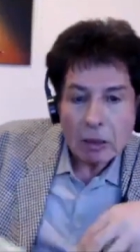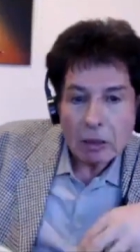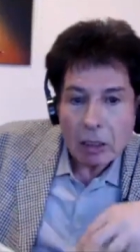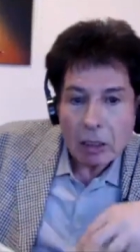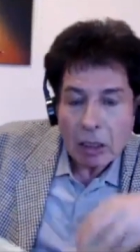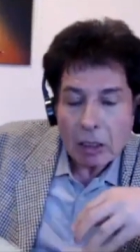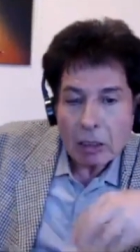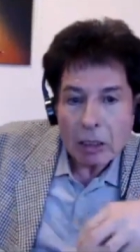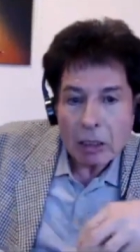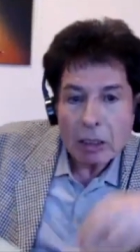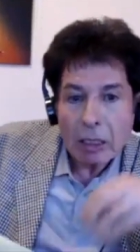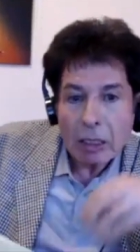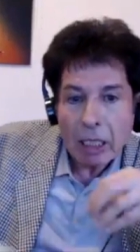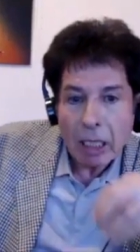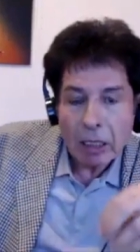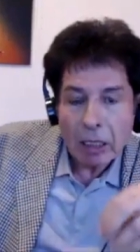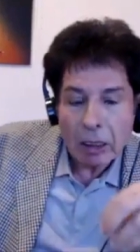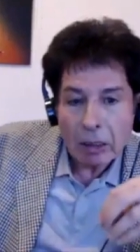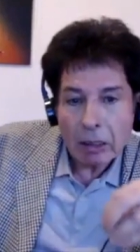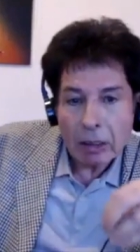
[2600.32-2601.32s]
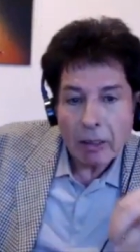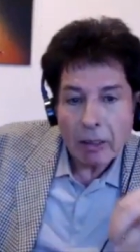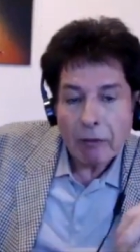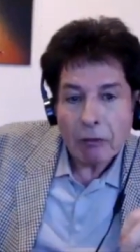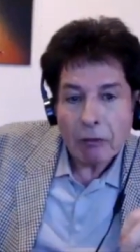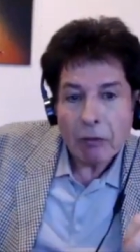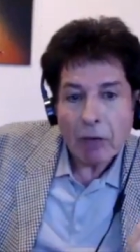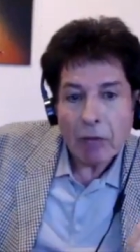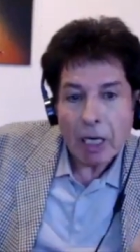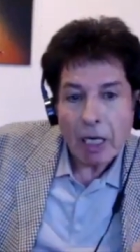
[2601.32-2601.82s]
these negative
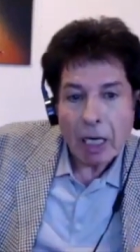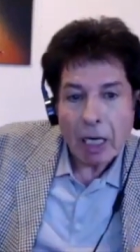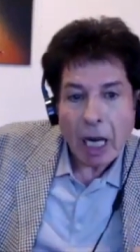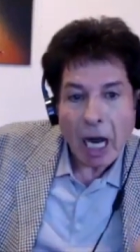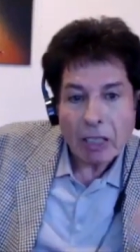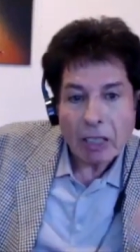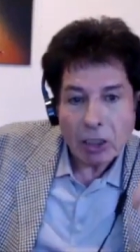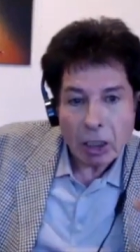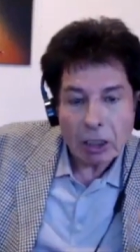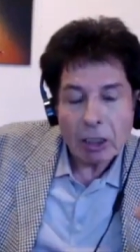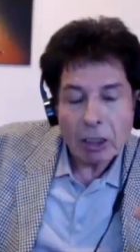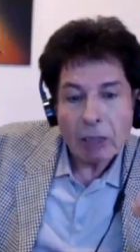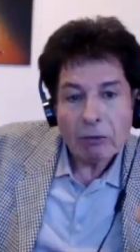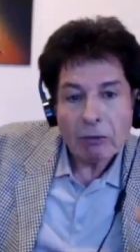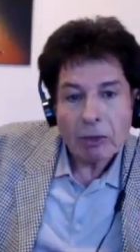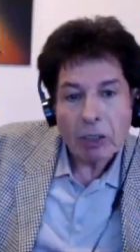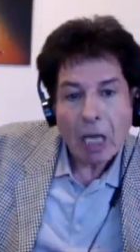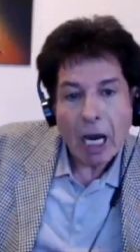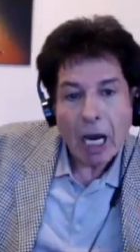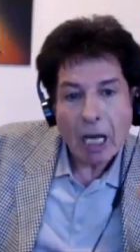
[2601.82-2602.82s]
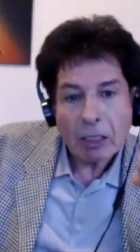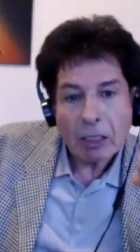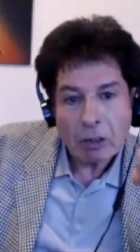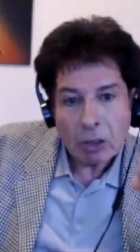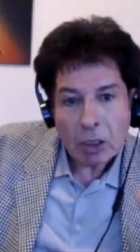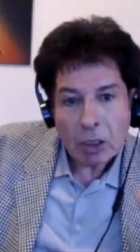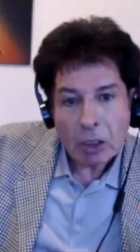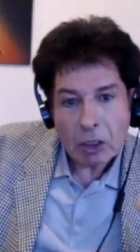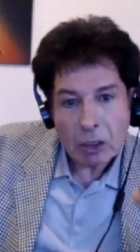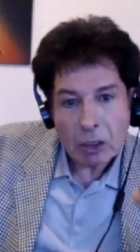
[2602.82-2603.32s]
uh, adjectives
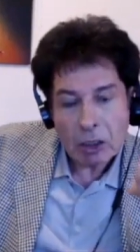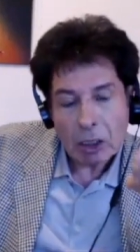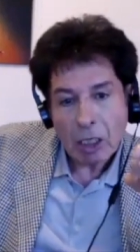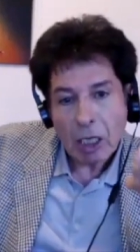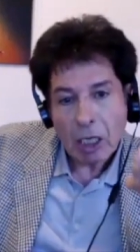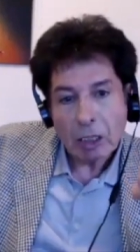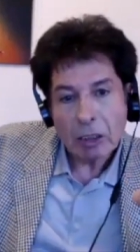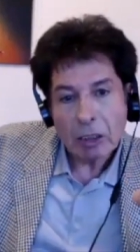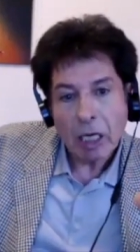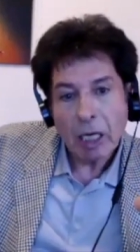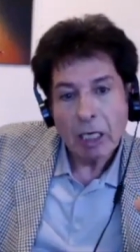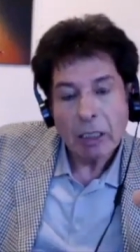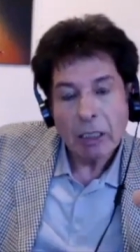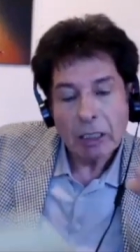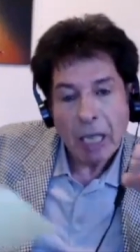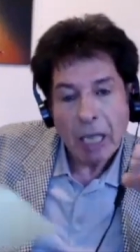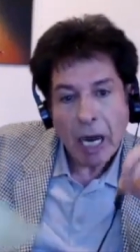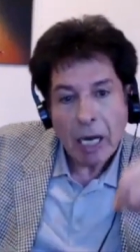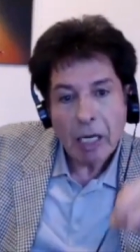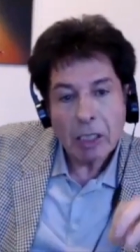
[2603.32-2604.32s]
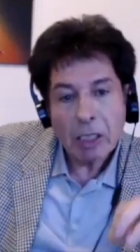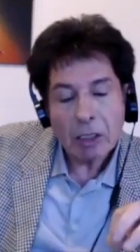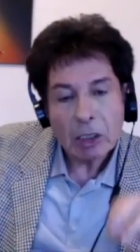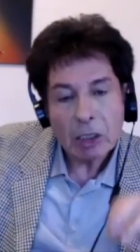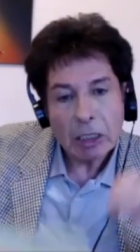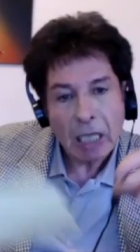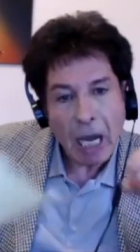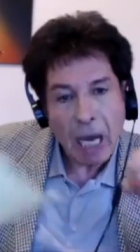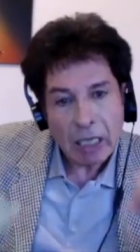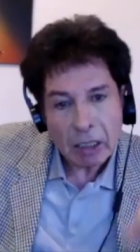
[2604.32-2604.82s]
exist in their
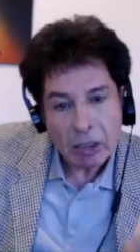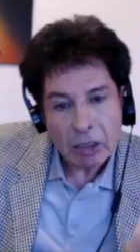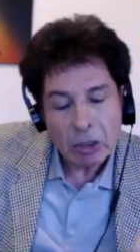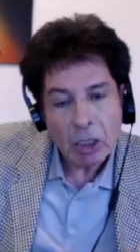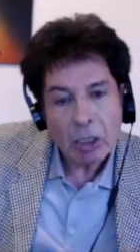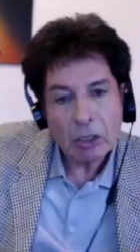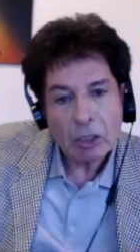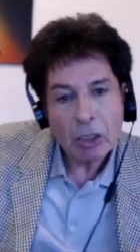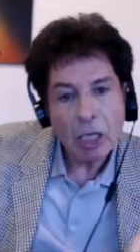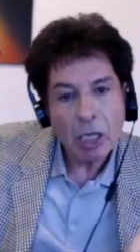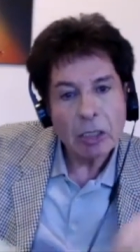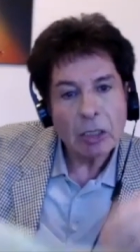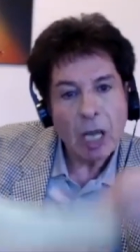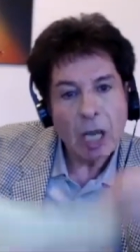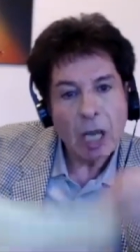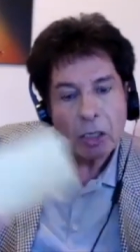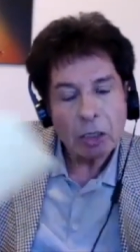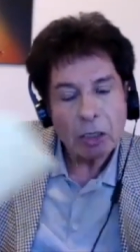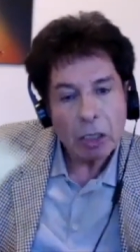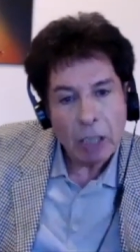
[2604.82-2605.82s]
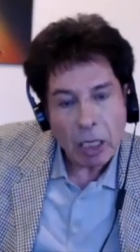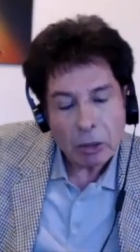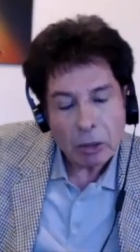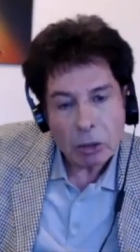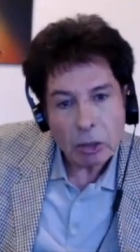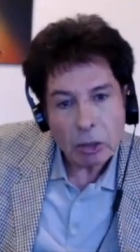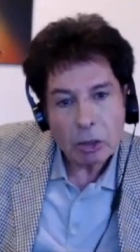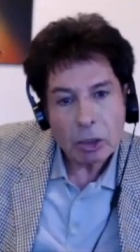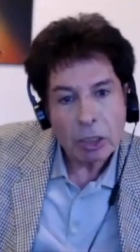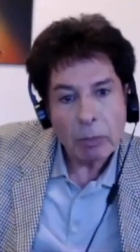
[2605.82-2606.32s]
characters and their
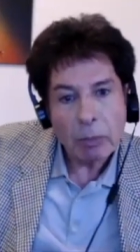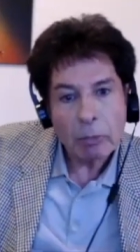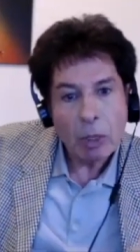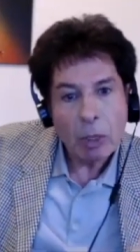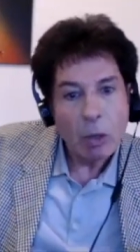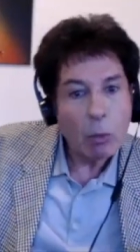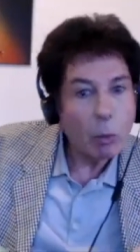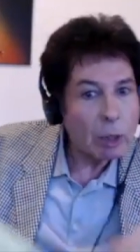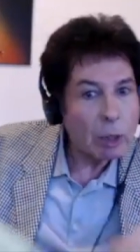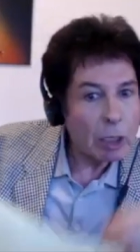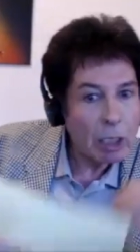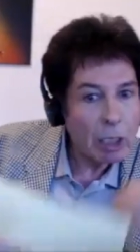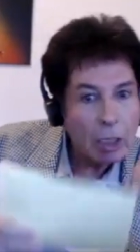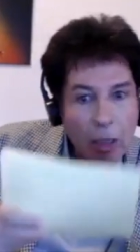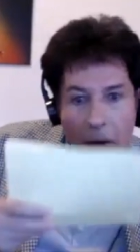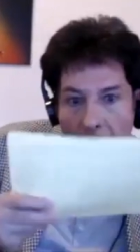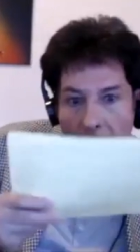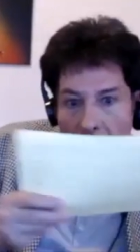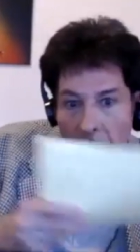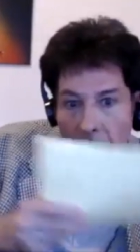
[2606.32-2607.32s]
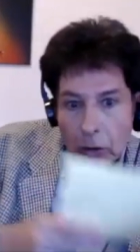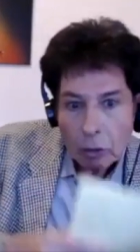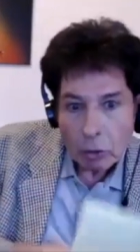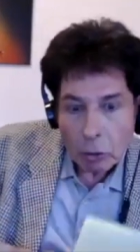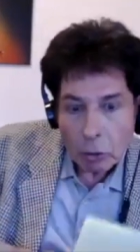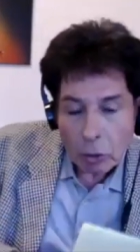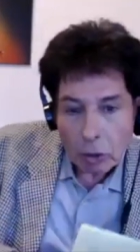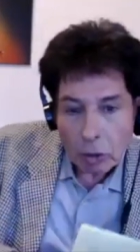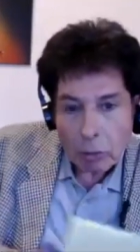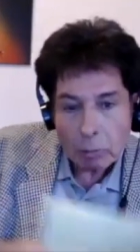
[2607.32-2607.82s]
relationship with
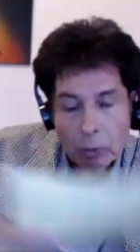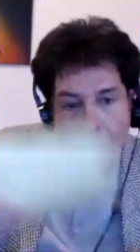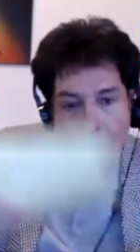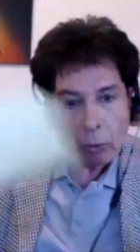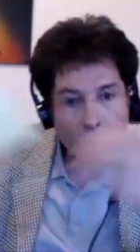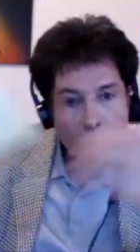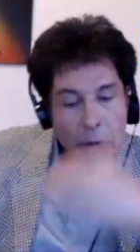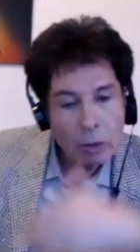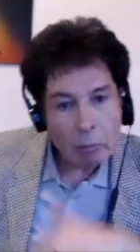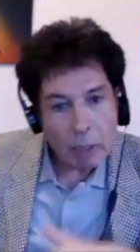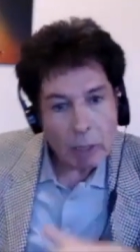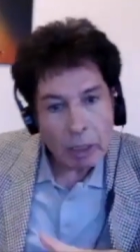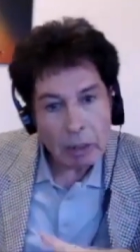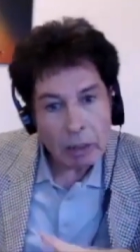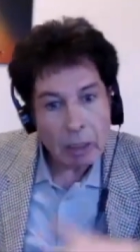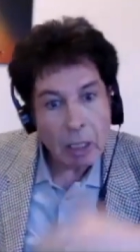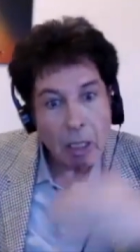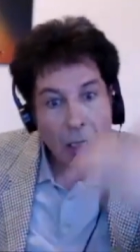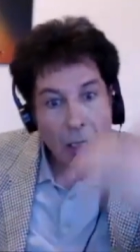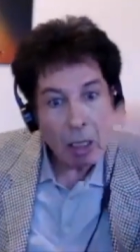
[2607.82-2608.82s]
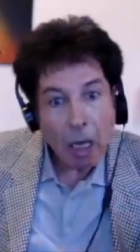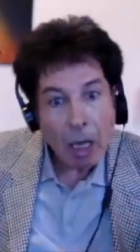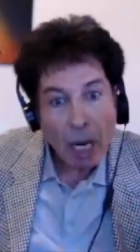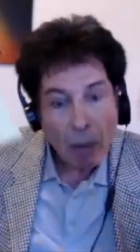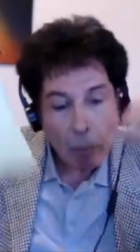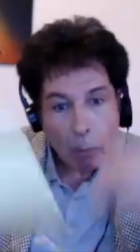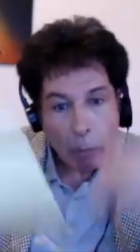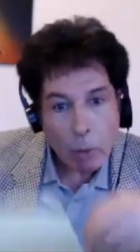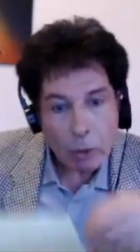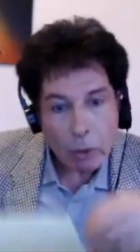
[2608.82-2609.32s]
Europe, with America,
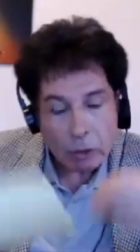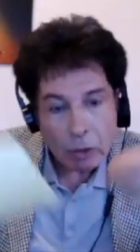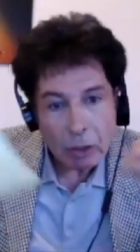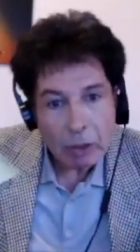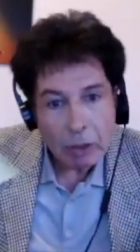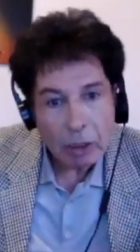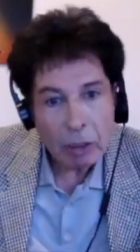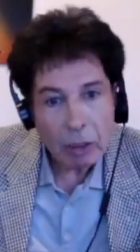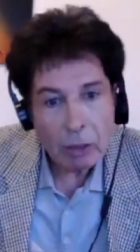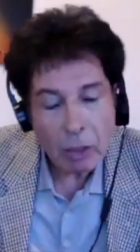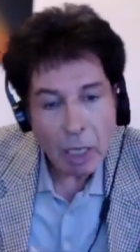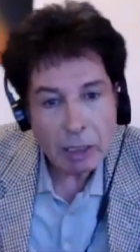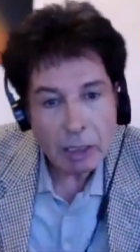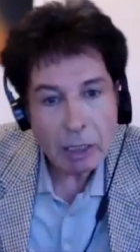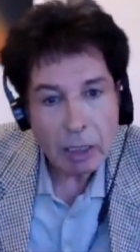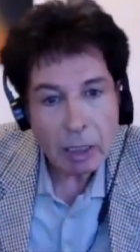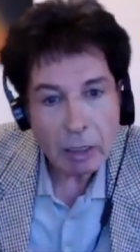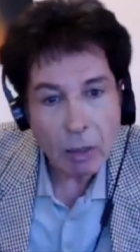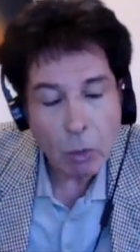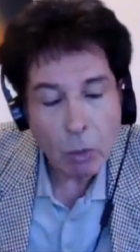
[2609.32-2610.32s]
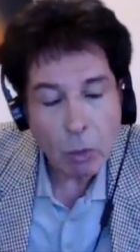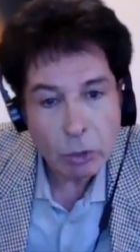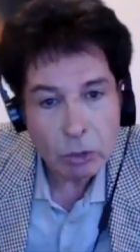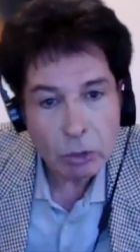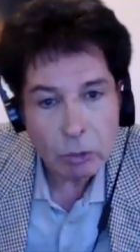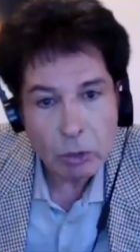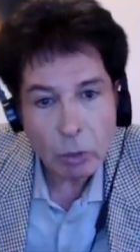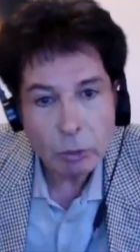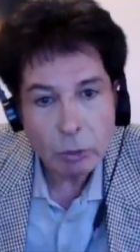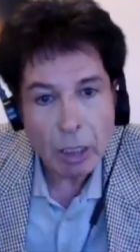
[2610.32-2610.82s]
but Iranian
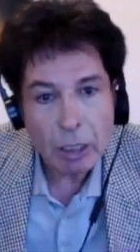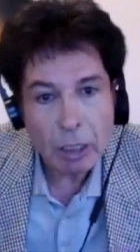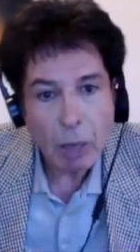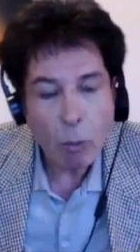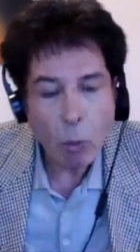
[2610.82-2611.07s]
also know that.